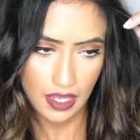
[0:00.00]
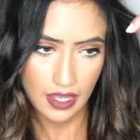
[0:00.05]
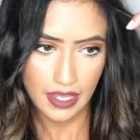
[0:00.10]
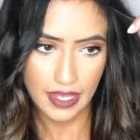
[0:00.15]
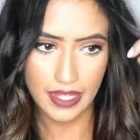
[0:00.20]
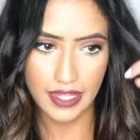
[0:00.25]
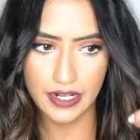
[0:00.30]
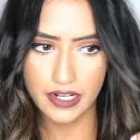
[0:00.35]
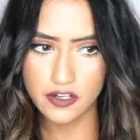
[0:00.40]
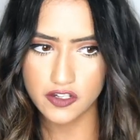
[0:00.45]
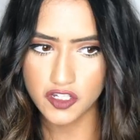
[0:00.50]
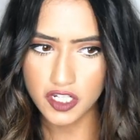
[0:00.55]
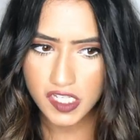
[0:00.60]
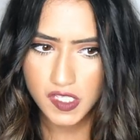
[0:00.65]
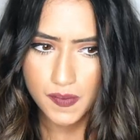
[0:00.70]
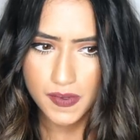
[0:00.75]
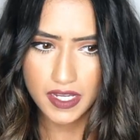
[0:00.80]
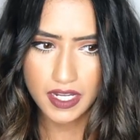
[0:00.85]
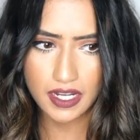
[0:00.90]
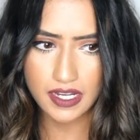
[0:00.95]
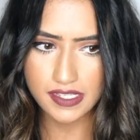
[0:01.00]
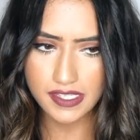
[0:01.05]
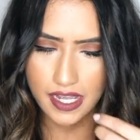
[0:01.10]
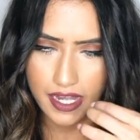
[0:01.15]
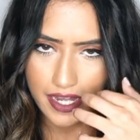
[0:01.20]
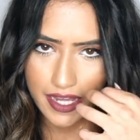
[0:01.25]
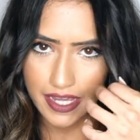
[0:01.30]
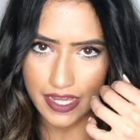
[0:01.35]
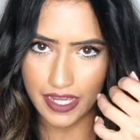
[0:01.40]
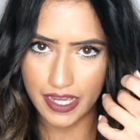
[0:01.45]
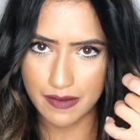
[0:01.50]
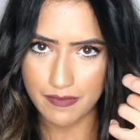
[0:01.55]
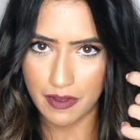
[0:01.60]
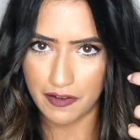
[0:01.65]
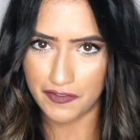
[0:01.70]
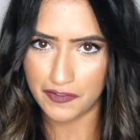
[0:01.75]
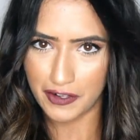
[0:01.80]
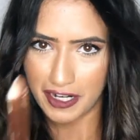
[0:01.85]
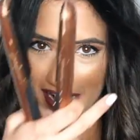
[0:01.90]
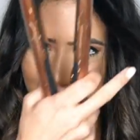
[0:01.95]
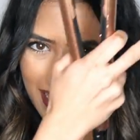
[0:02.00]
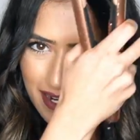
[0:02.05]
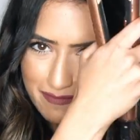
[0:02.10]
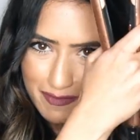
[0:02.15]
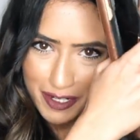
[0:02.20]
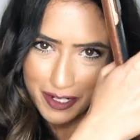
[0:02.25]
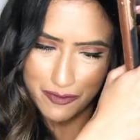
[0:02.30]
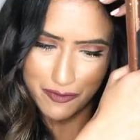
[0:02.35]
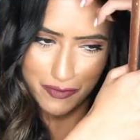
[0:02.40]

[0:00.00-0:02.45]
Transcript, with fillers: And just because I am a freak, I'm gonna